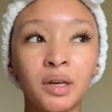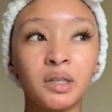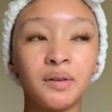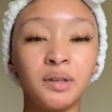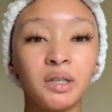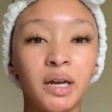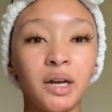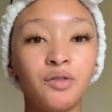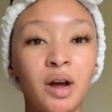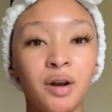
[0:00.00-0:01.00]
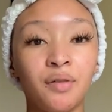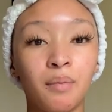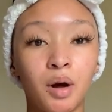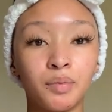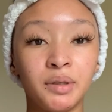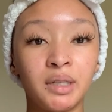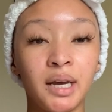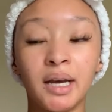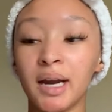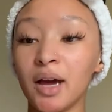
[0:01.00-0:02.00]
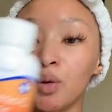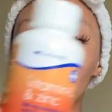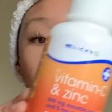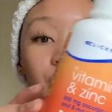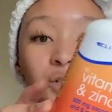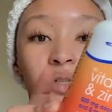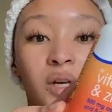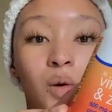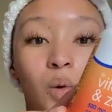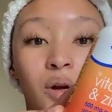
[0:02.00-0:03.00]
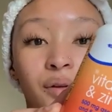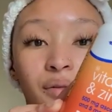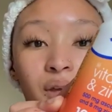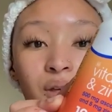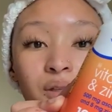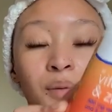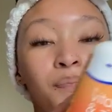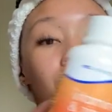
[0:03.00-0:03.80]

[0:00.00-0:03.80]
78 rand if I'm not mistaken, and you also just take one of these